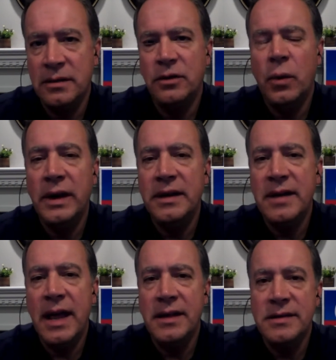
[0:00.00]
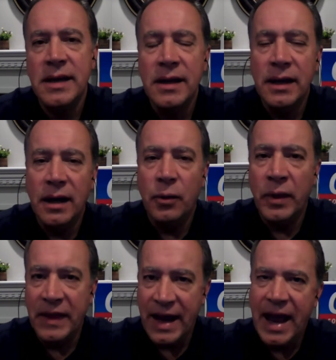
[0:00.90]
and the 2010s uh,
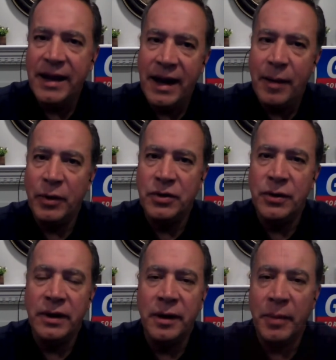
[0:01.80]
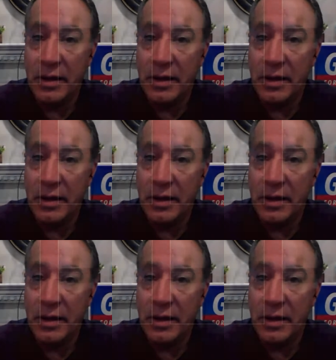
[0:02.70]
when they had an opportunity?